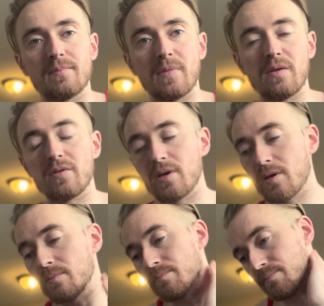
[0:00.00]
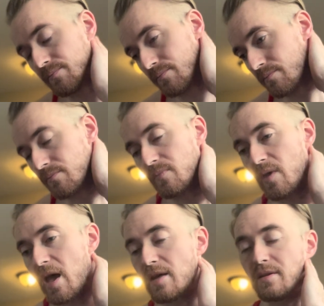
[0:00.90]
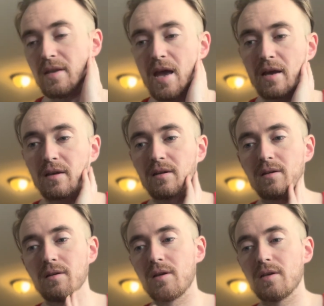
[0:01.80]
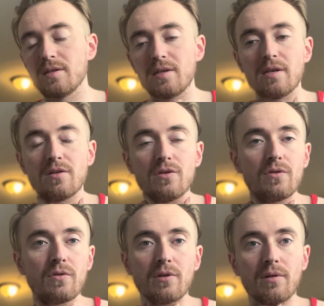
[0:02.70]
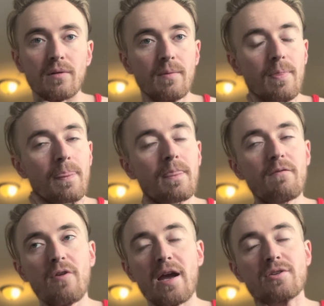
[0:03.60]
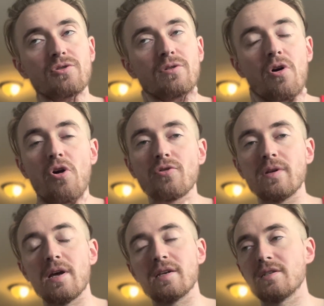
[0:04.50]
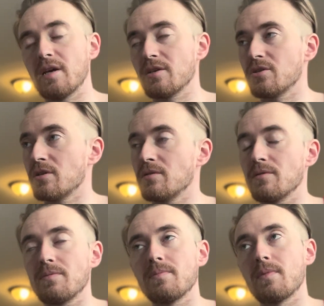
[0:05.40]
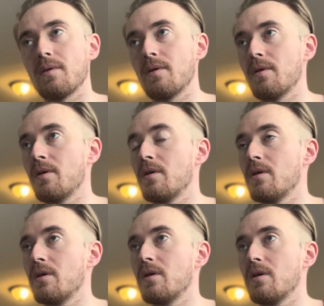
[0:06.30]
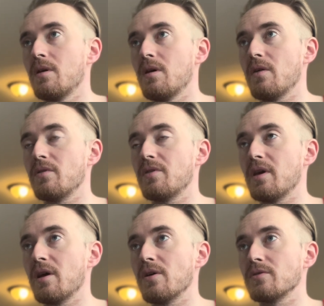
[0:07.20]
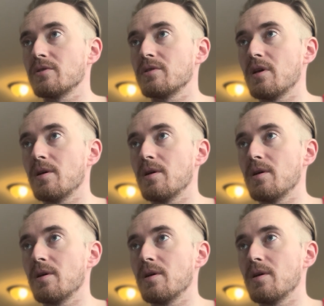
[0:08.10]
even head and neck, C2 and fracture and artery dissection, everything else.